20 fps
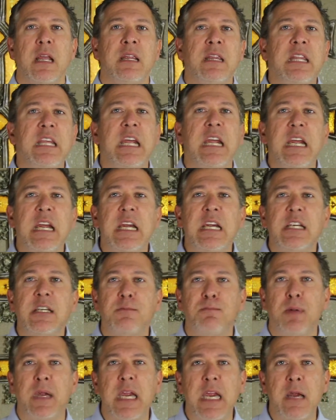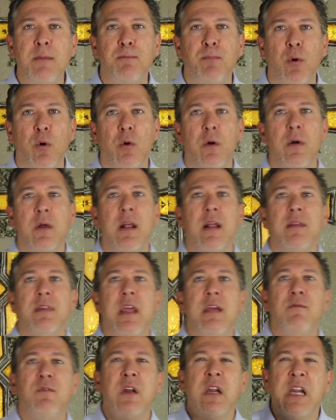These people,
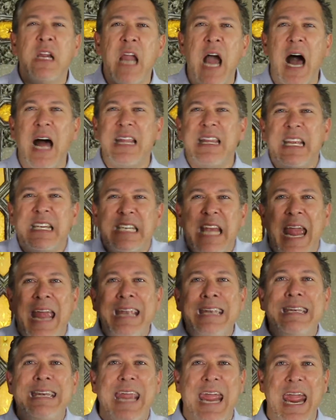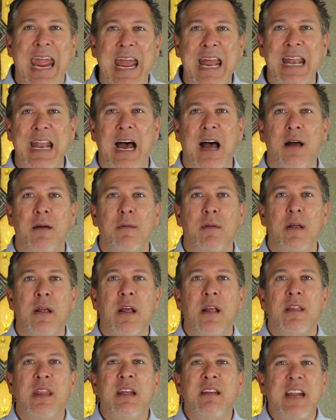they've got this antenna.
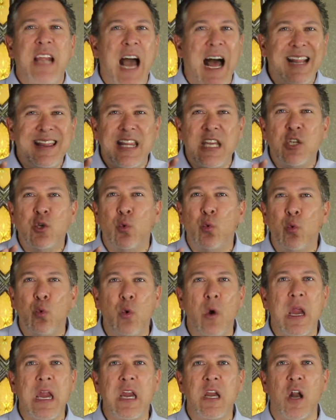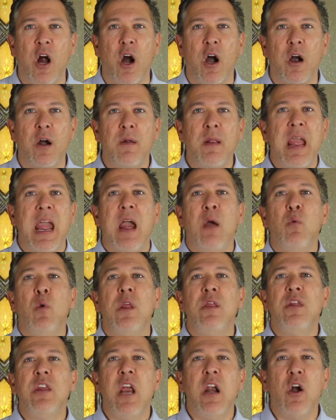They have got this radar. And
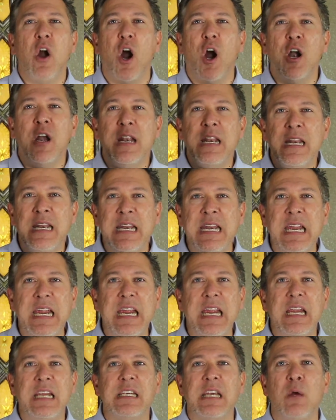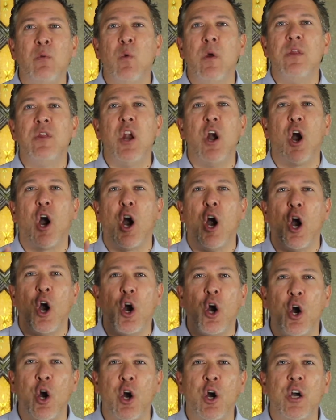when there are needs and when there are
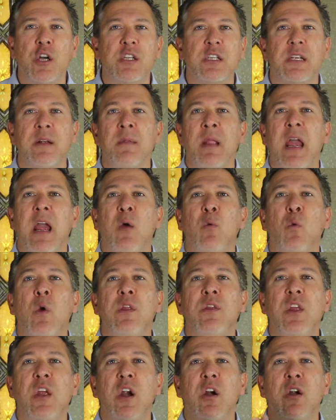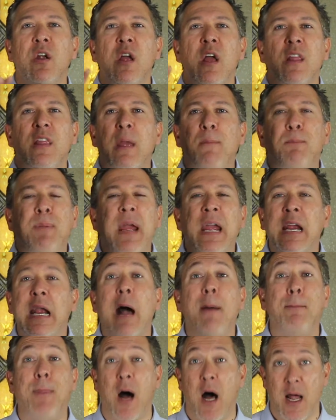hurts and when they're, they pick
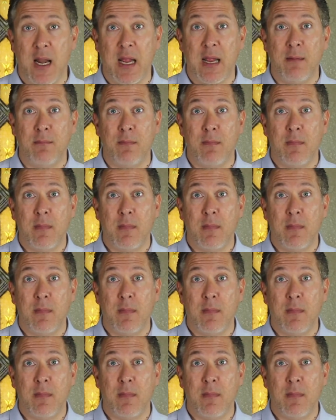up on it,